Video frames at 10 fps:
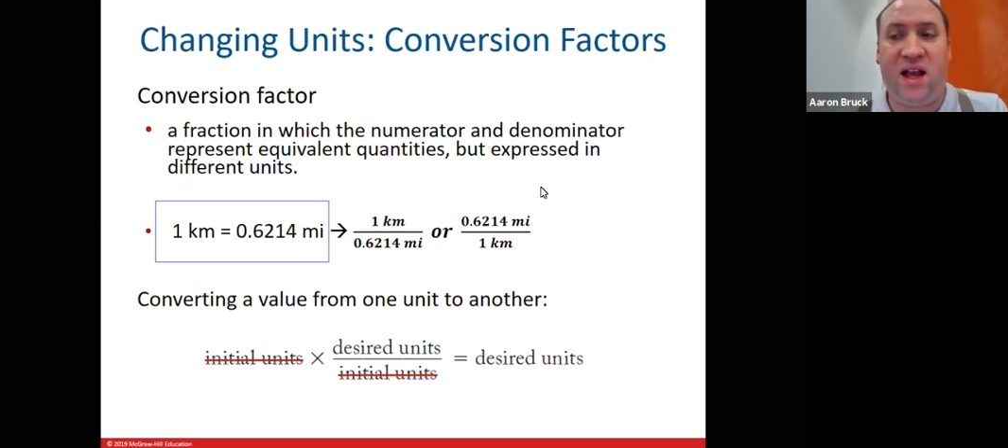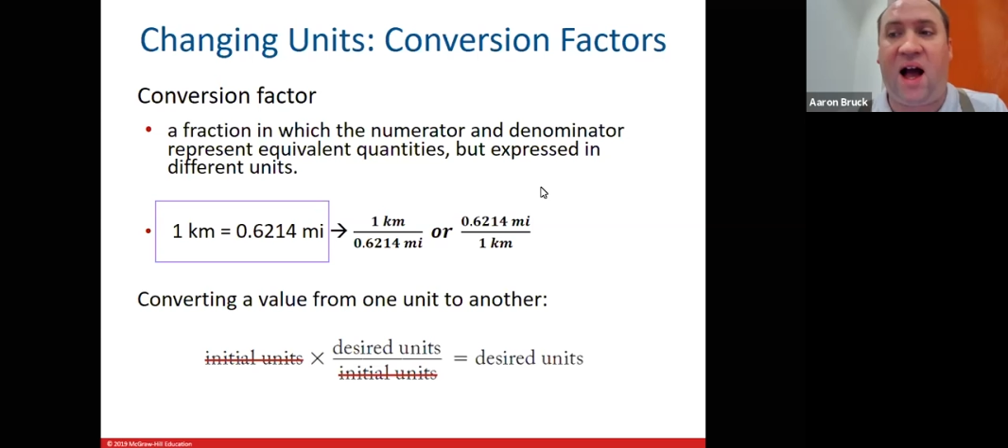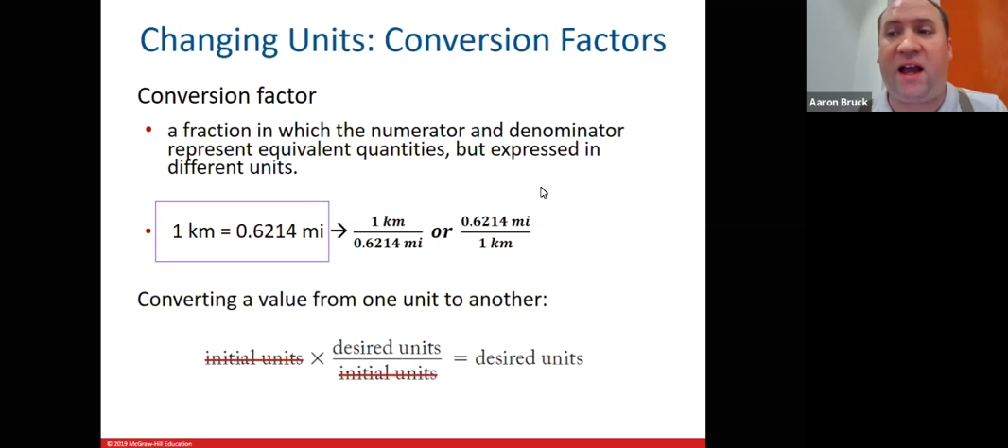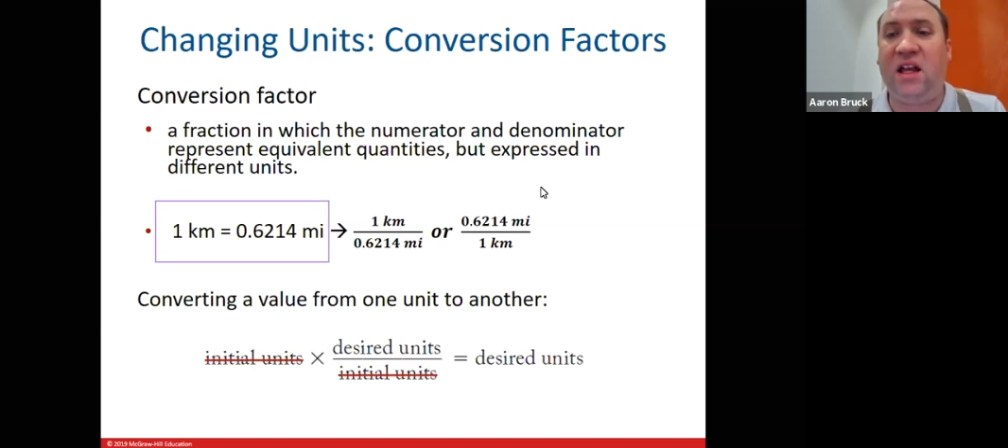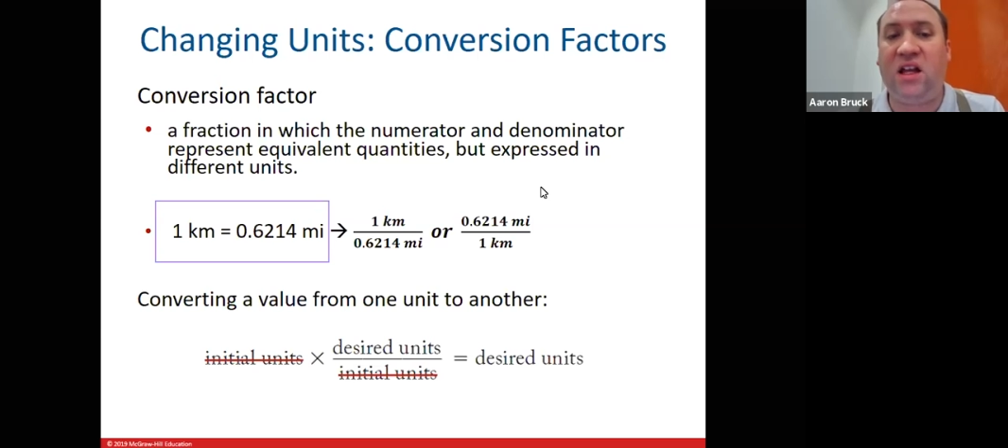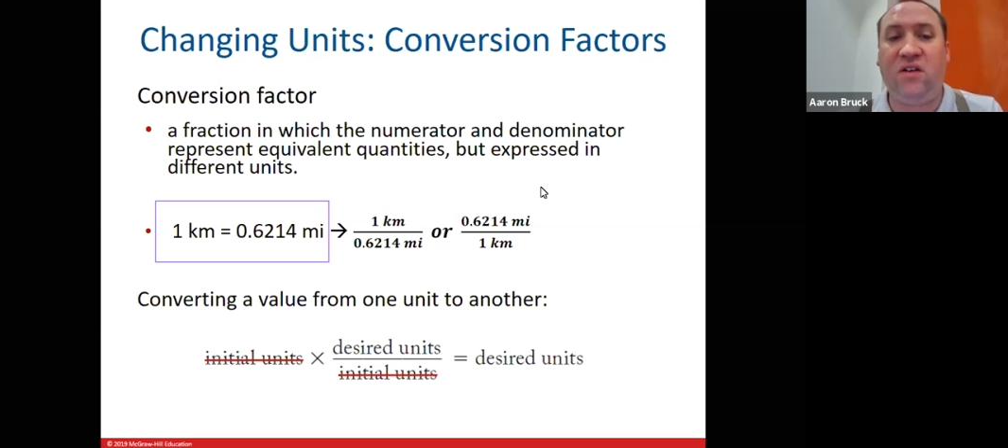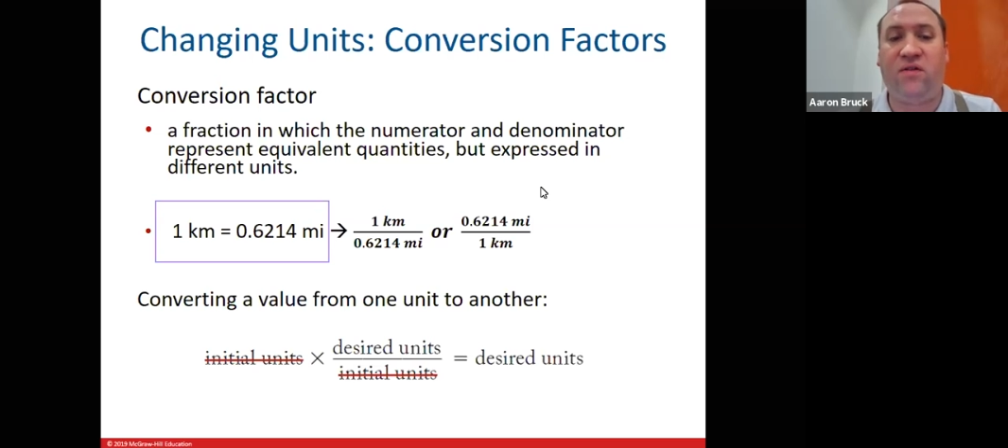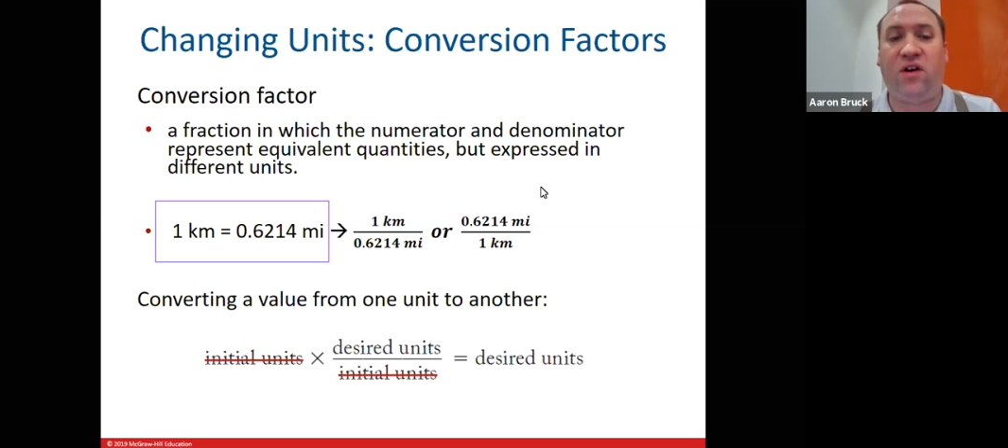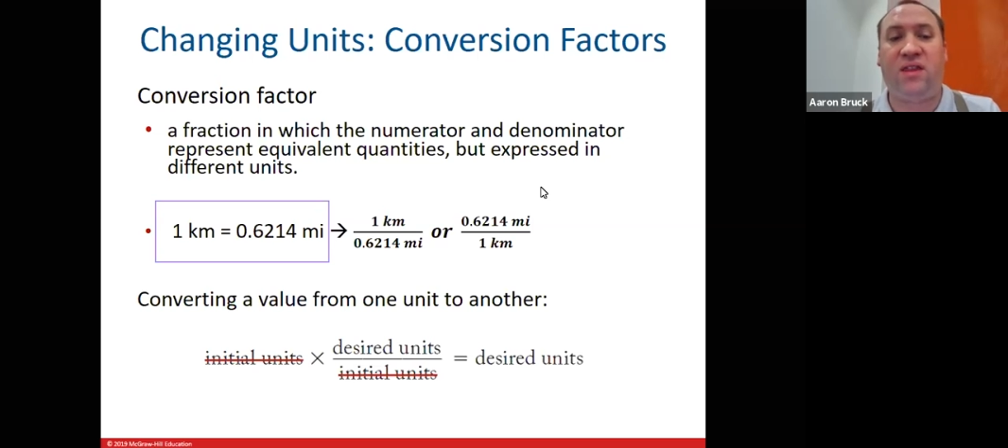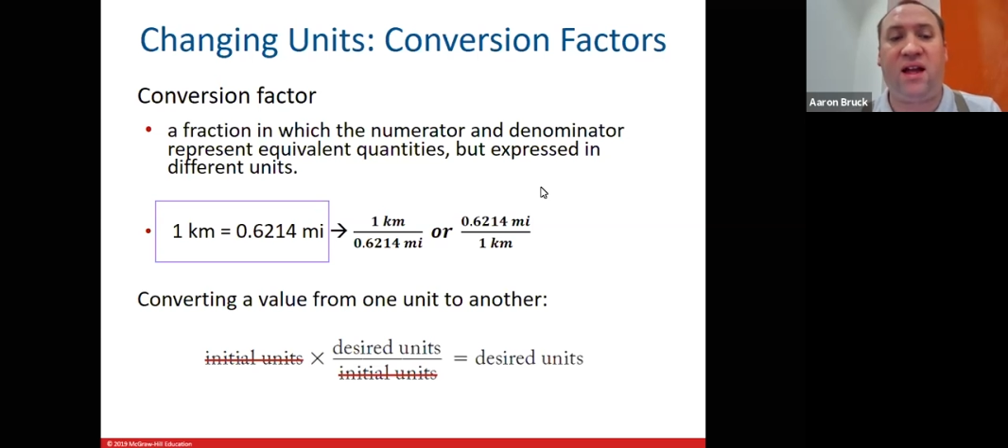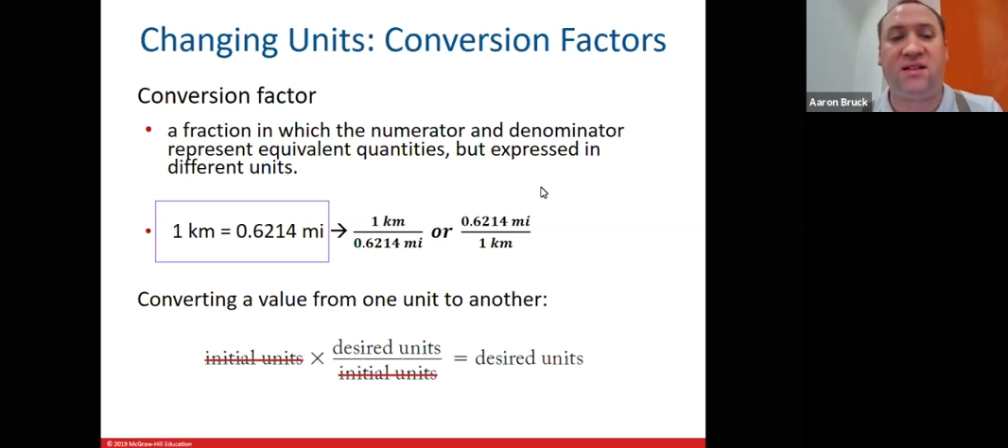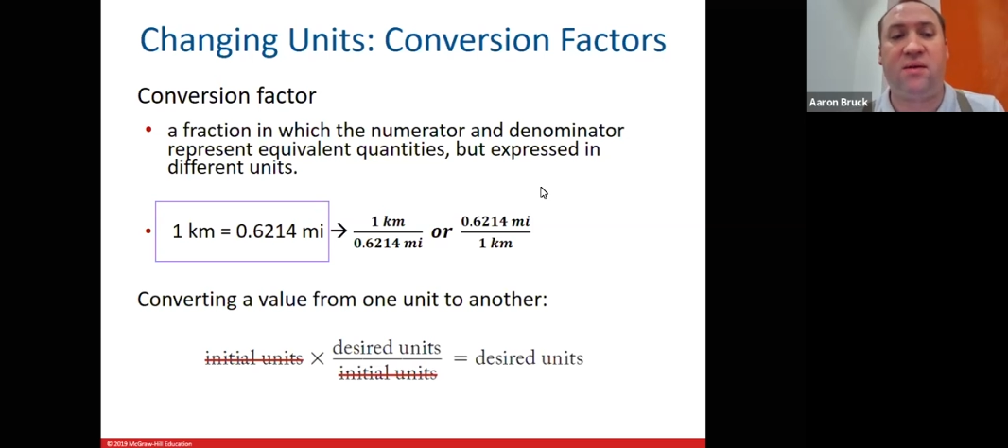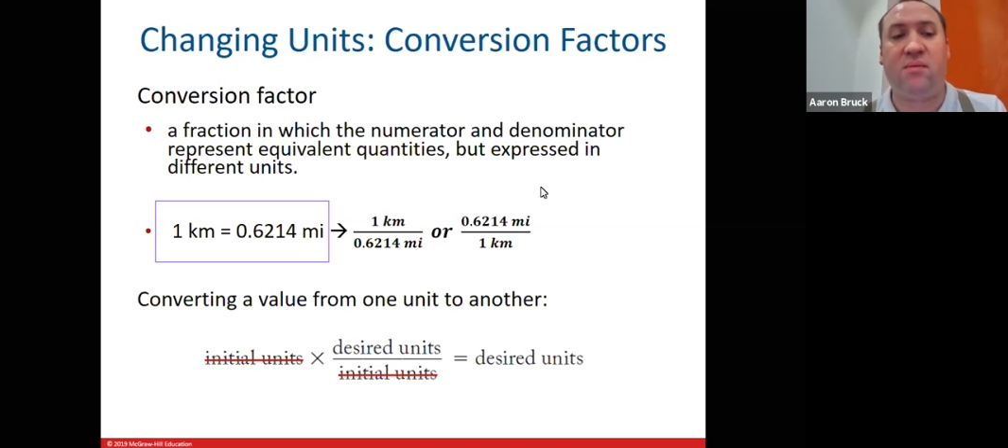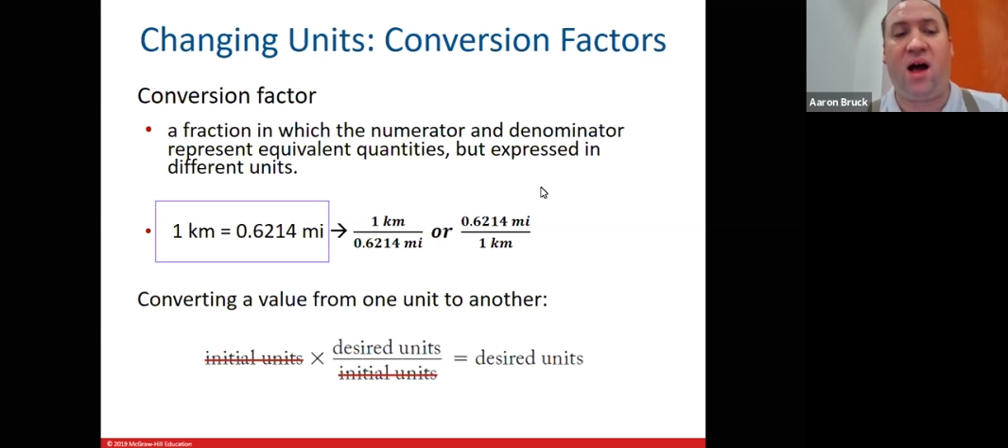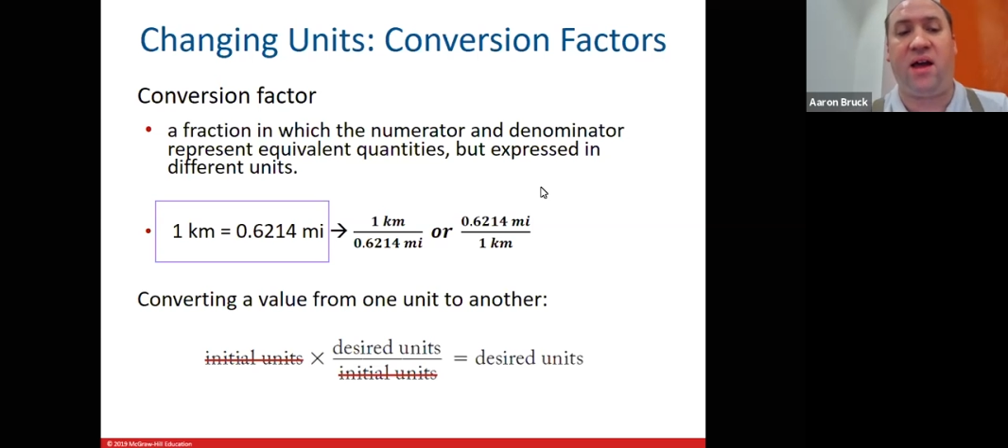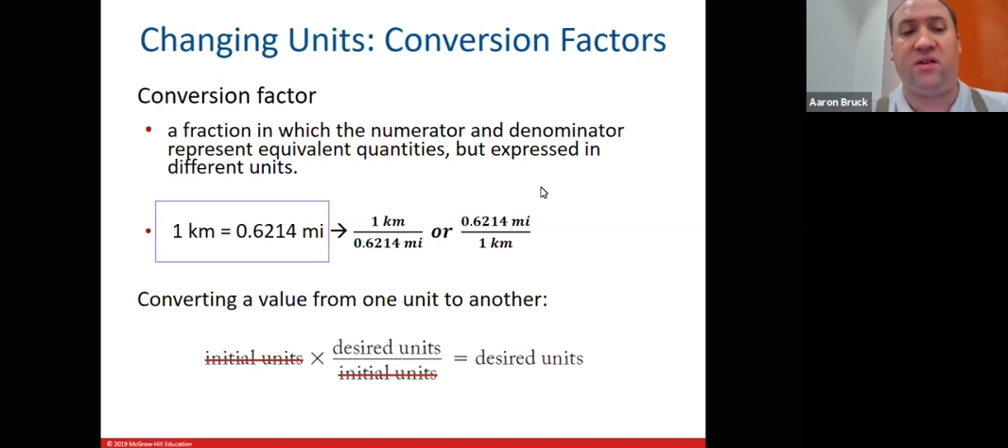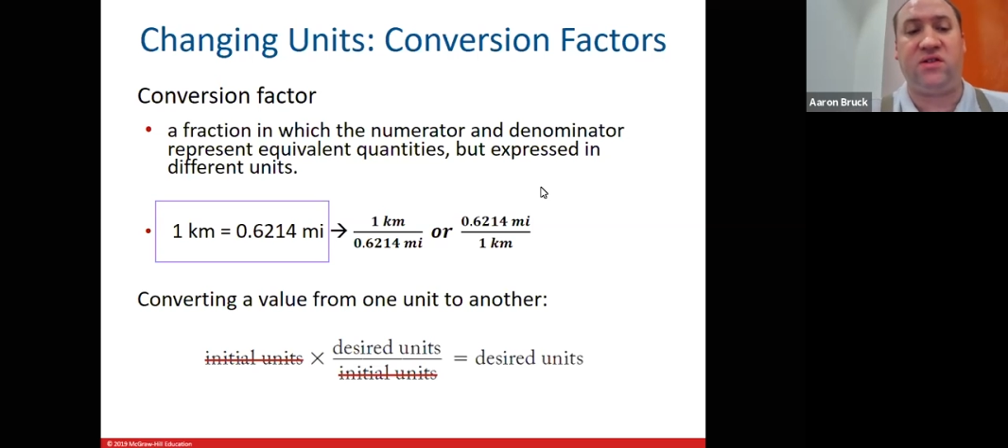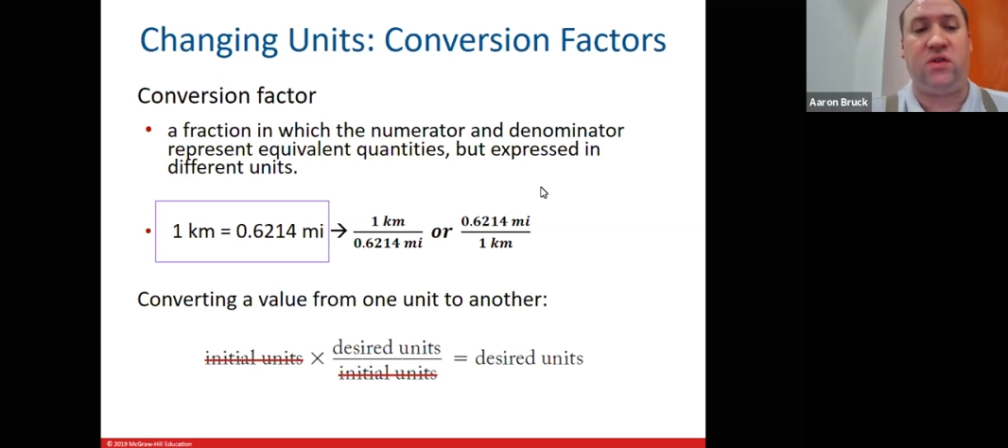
I can convert that to miles